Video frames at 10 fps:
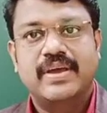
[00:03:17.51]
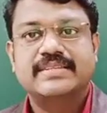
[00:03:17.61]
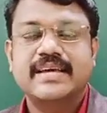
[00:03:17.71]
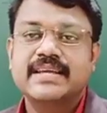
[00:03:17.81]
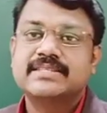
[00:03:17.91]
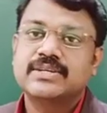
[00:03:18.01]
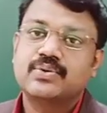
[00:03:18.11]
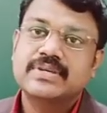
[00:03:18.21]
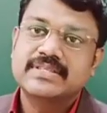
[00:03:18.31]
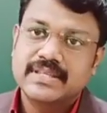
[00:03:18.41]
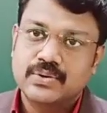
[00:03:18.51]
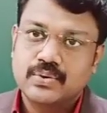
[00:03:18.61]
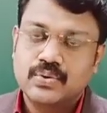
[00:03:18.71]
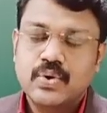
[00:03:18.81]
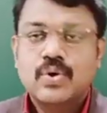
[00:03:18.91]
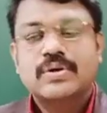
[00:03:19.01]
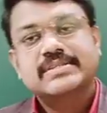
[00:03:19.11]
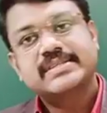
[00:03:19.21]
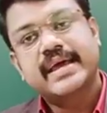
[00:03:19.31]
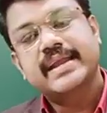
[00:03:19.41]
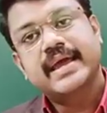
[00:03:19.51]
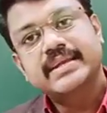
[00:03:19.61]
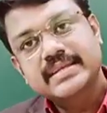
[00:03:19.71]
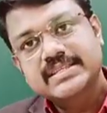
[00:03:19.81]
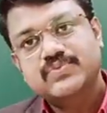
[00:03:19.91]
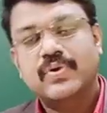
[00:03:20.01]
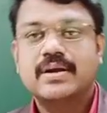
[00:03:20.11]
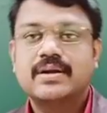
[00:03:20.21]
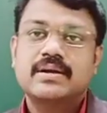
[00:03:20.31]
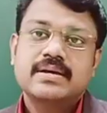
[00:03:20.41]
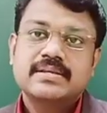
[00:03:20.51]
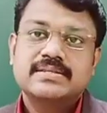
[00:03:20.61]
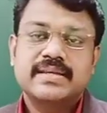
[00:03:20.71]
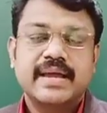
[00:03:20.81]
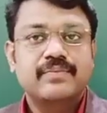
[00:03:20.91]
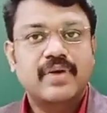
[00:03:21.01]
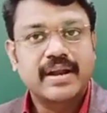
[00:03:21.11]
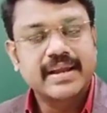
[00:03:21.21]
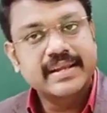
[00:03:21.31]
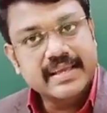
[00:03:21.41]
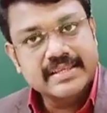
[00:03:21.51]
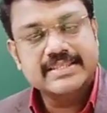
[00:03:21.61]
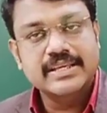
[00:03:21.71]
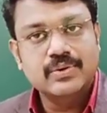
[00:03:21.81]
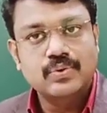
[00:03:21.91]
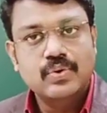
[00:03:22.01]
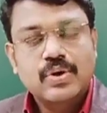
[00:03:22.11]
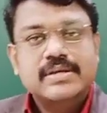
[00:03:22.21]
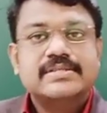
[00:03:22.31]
when sine 0 is 0, sine 90 is 1, sine 180 is 0,